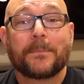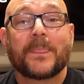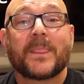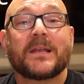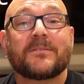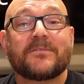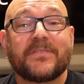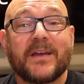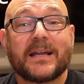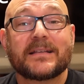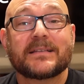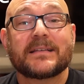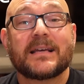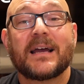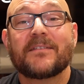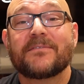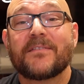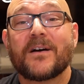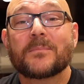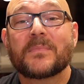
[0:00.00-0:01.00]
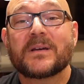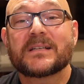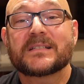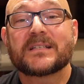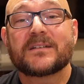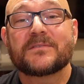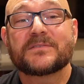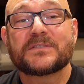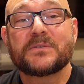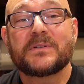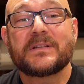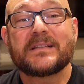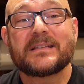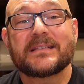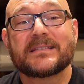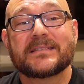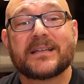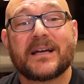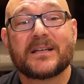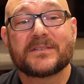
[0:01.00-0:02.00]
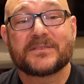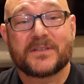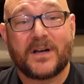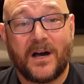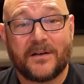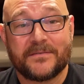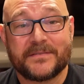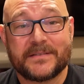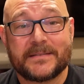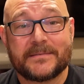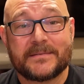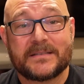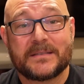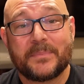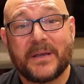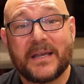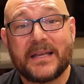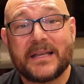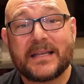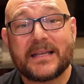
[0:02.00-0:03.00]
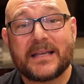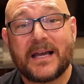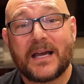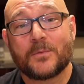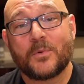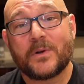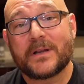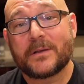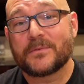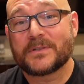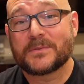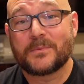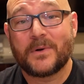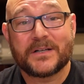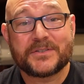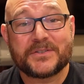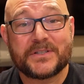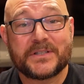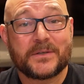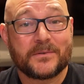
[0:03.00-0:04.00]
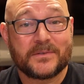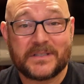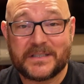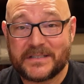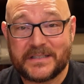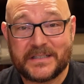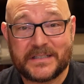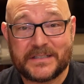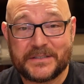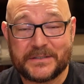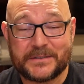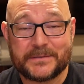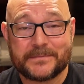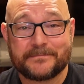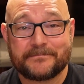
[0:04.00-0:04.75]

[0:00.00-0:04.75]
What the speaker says: In fact, I found myself tuning these dials often, depending on what I was watching or listening to.